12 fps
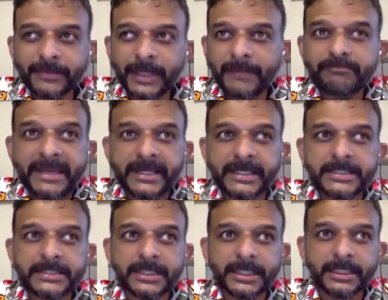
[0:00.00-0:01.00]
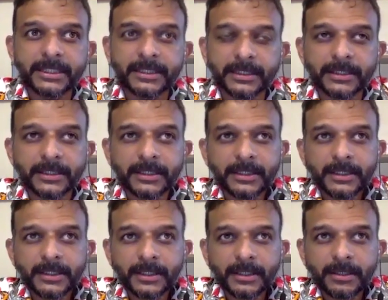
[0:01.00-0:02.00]
embedded in
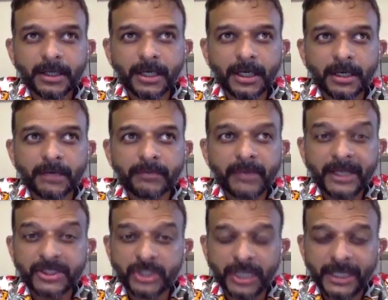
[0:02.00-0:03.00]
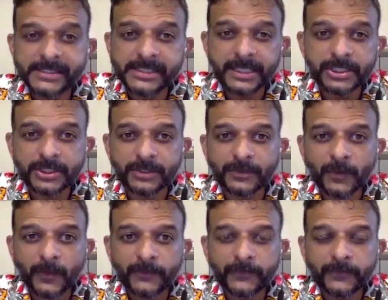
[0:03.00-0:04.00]
marginalization
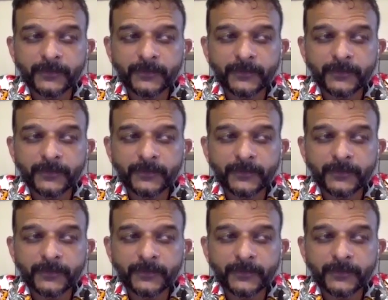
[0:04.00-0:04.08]
of,